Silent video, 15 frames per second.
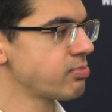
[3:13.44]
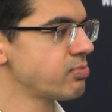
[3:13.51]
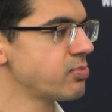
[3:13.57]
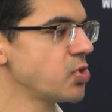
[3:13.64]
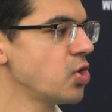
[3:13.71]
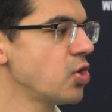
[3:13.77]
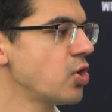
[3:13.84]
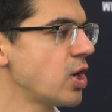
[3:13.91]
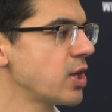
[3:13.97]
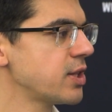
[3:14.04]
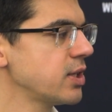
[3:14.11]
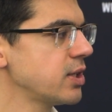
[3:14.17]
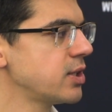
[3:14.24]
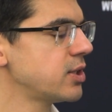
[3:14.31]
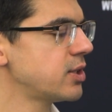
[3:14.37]
No, I
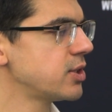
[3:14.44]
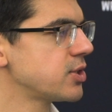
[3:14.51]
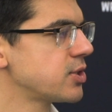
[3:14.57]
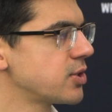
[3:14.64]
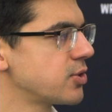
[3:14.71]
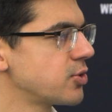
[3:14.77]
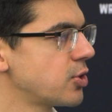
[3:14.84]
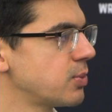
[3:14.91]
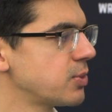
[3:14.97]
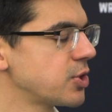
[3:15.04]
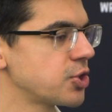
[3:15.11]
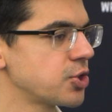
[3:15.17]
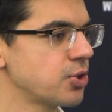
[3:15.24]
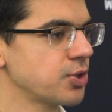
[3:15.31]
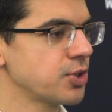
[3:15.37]
think here the tournament is
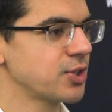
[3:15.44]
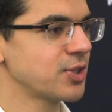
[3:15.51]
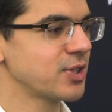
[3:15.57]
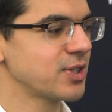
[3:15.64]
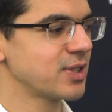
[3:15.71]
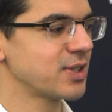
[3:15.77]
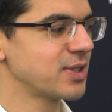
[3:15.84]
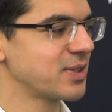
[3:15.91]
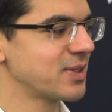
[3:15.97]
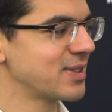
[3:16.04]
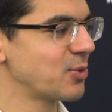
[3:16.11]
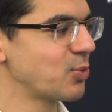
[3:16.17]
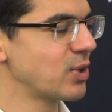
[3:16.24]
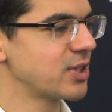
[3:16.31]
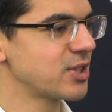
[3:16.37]
shorter.
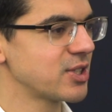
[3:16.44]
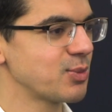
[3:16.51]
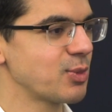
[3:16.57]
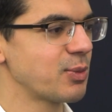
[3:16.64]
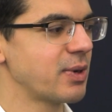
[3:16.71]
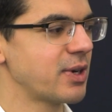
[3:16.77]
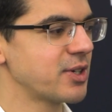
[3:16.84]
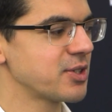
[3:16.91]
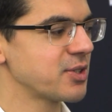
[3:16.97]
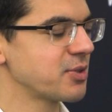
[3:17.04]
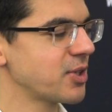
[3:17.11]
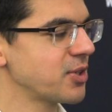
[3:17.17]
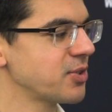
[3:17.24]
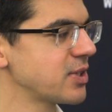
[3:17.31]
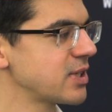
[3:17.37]
The weather is a bit better, so
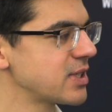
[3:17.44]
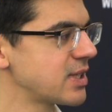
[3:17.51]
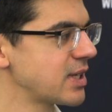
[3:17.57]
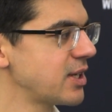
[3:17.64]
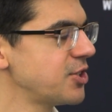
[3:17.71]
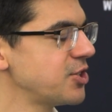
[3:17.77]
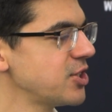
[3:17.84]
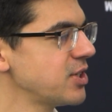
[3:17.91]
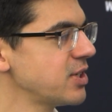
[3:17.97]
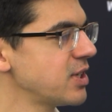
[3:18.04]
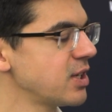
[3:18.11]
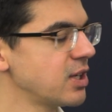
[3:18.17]
I don't think it's the energy.